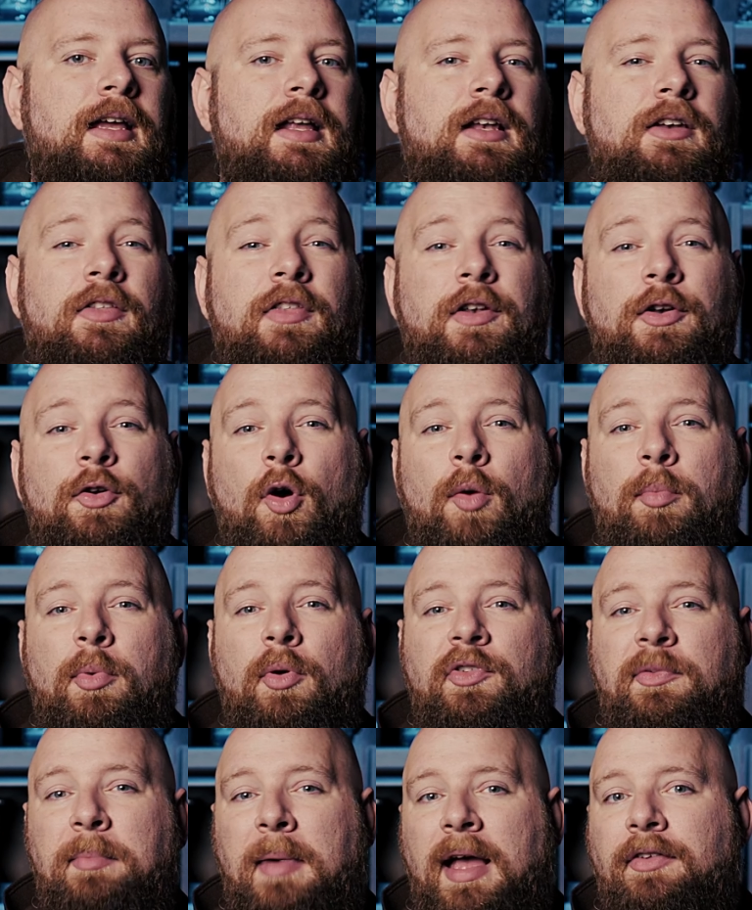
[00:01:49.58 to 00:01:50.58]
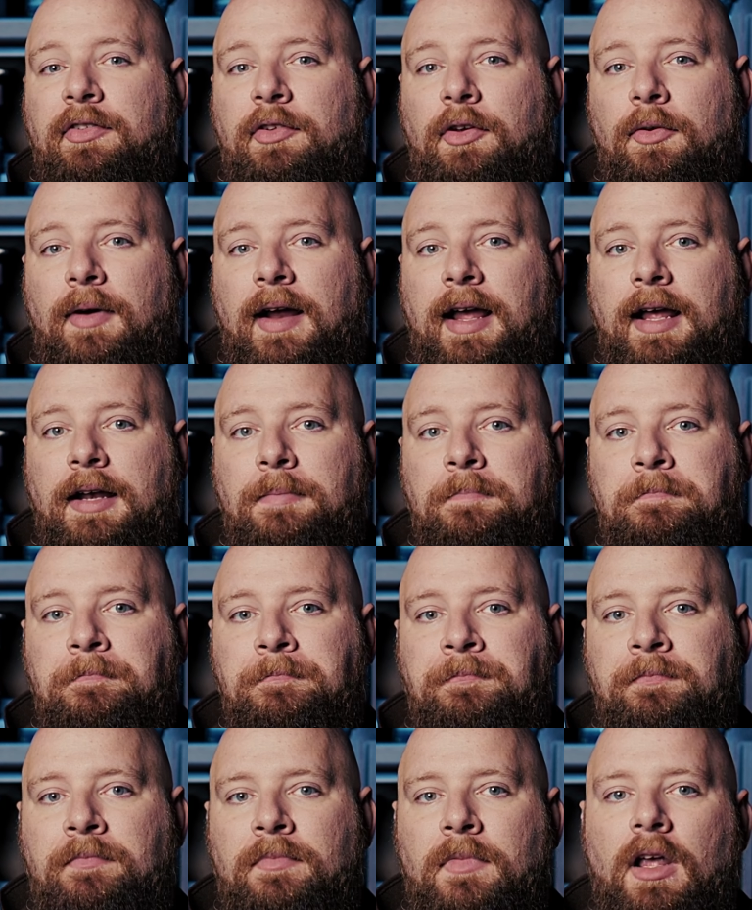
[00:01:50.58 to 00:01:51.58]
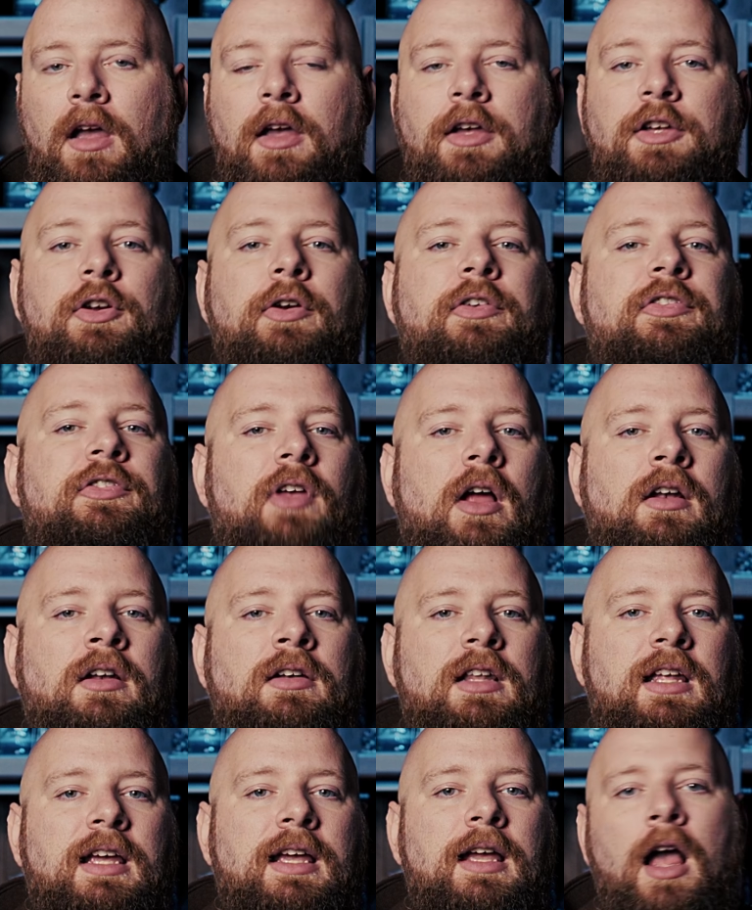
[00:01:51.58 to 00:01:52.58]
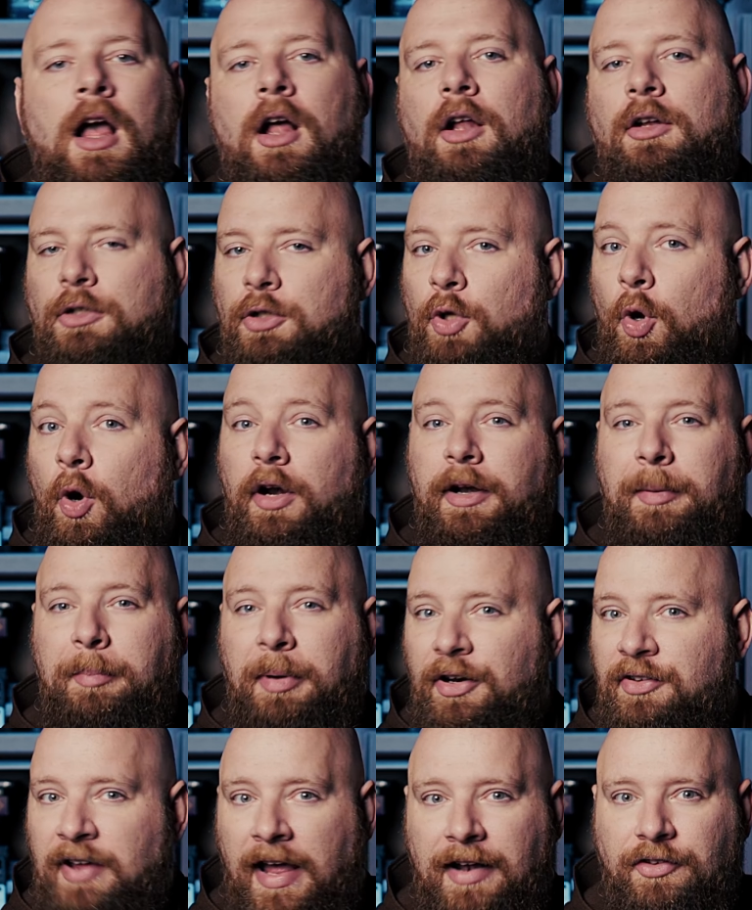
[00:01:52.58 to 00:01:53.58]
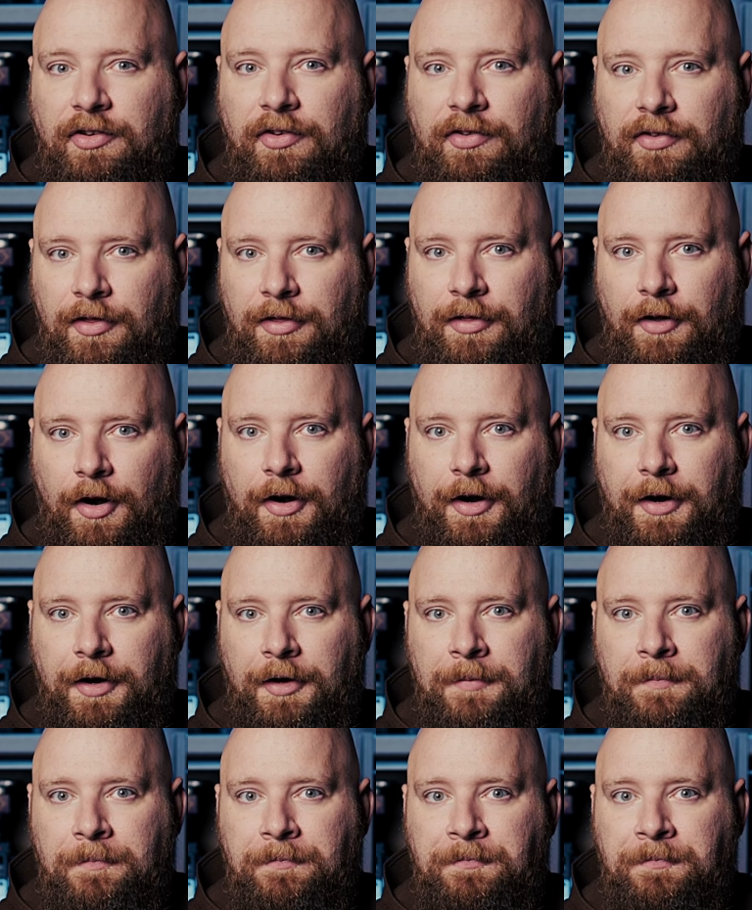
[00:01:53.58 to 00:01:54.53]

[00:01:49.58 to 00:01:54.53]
into the Noble's Masquerade? You're suddenly Lord Pretentious III.